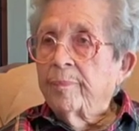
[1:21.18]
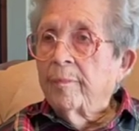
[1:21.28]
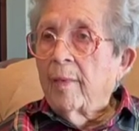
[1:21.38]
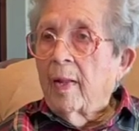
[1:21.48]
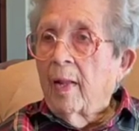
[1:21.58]

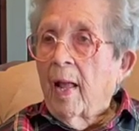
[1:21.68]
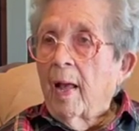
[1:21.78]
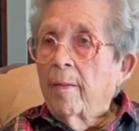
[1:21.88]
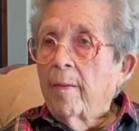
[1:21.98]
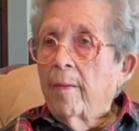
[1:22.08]
You were a
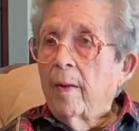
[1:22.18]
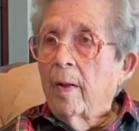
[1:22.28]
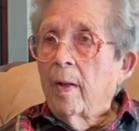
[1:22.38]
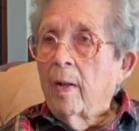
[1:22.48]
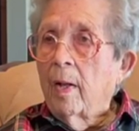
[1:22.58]
real
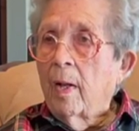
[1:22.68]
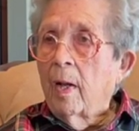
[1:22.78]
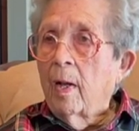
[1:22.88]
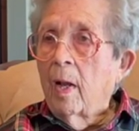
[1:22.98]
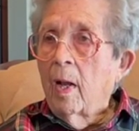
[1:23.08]
team, weren't
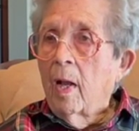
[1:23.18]
you?